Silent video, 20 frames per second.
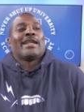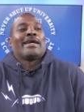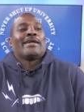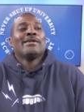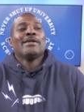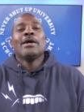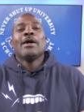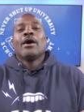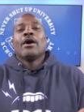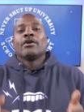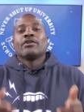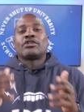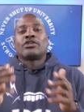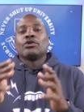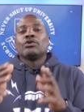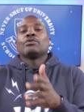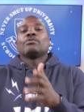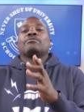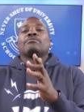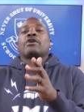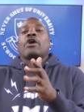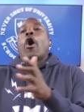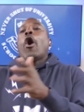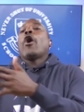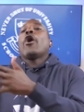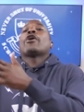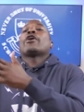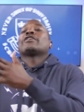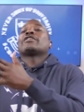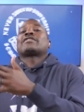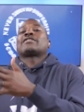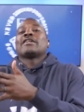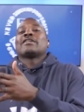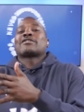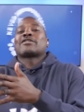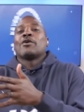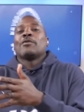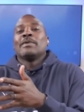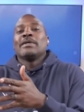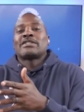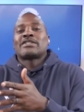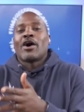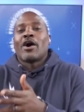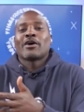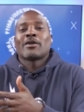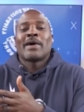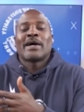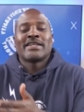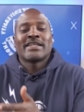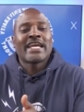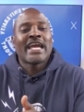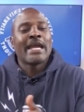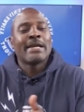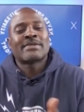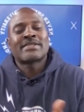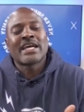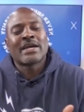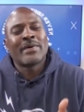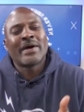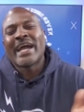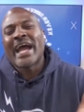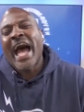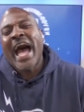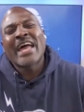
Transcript: like, two guards that's gonna be talking about the game same way.